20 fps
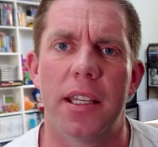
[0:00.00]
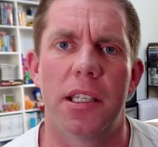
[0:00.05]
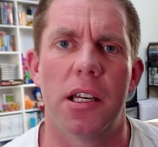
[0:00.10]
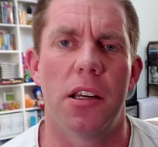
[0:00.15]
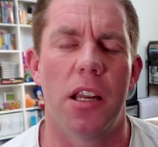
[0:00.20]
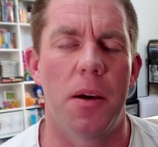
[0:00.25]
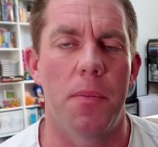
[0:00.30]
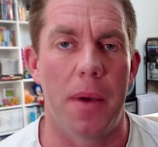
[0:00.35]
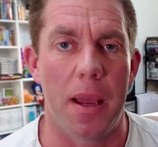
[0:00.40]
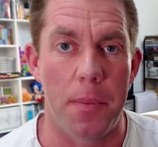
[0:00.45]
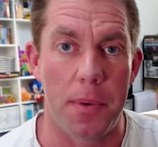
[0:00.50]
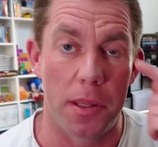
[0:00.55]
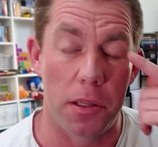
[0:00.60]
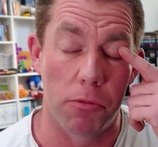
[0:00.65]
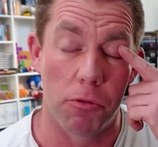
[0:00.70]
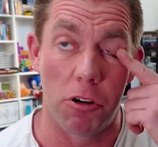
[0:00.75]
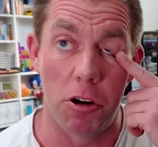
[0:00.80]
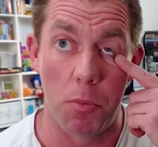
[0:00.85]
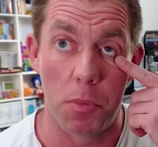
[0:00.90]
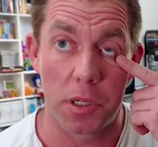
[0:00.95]
like maybe
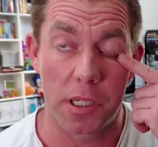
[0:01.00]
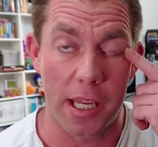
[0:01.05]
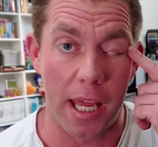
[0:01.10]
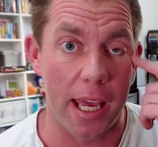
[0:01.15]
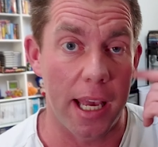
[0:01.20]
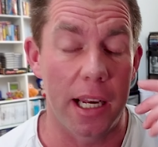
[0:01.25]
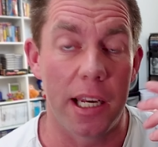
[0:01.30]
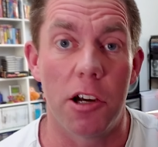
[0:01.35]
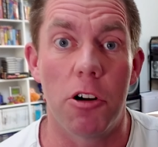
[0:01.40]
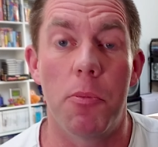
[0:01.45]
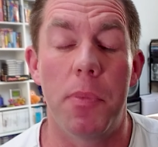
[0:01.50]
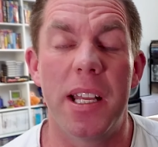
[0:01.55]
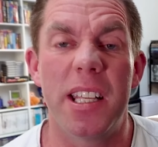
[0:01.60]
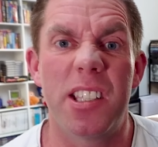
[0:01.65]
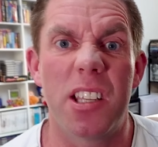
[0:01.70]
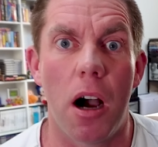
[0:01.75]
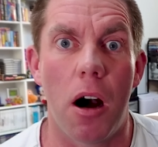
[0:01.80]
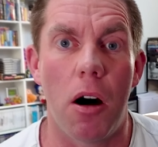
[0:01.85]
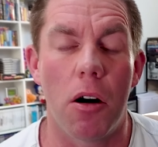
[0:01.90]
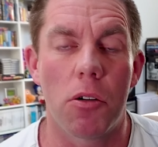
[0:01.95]
the room was getting a little
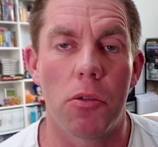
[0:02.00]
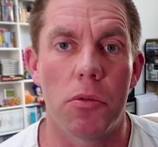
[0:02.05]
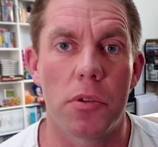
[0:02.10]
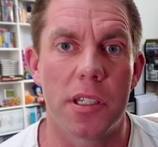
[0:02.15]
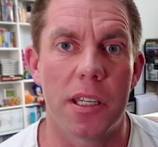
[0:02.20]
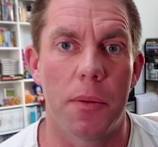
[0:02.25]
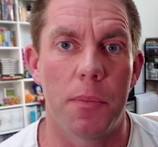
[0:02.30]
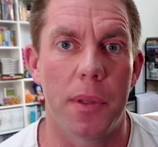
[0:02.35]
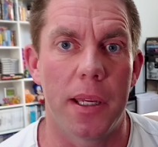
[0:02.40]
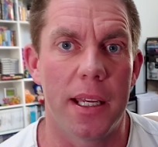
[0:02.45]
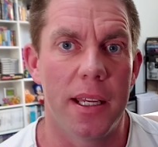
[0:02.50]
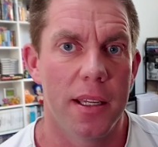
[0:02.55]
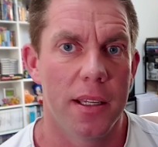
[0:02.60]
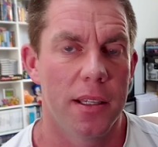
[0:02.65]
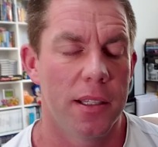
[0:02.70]
bit dark or something.